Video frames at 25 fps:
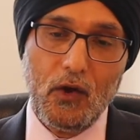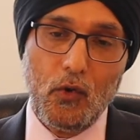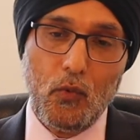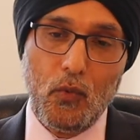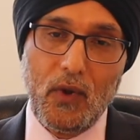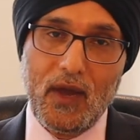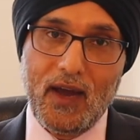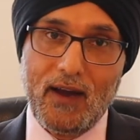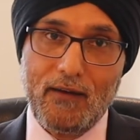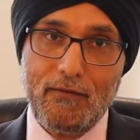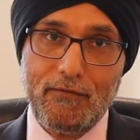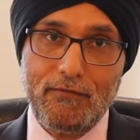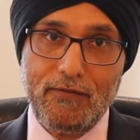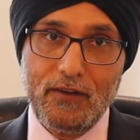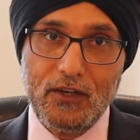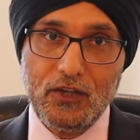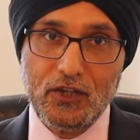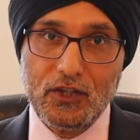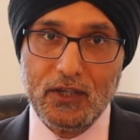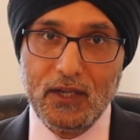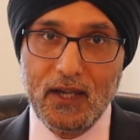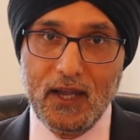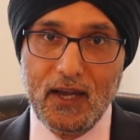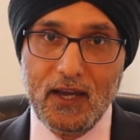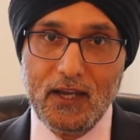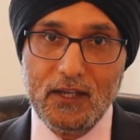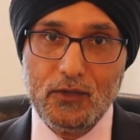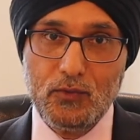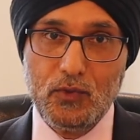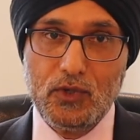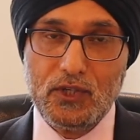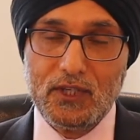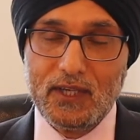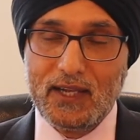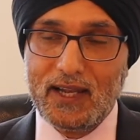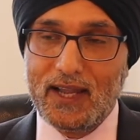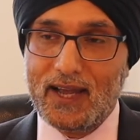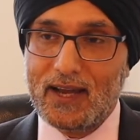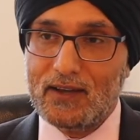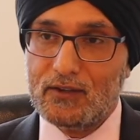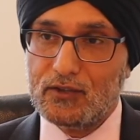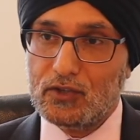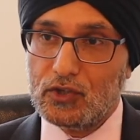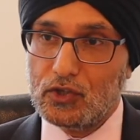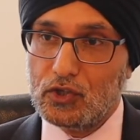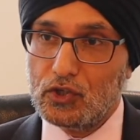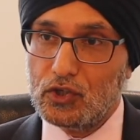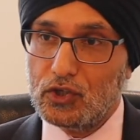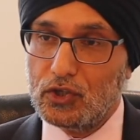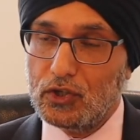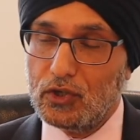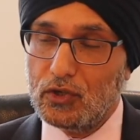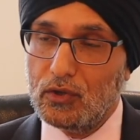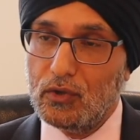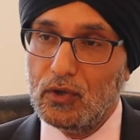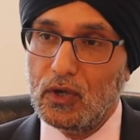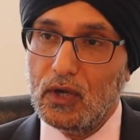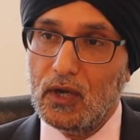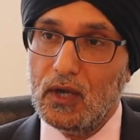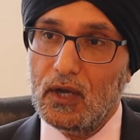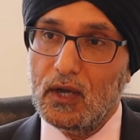We have visualase, which allows us to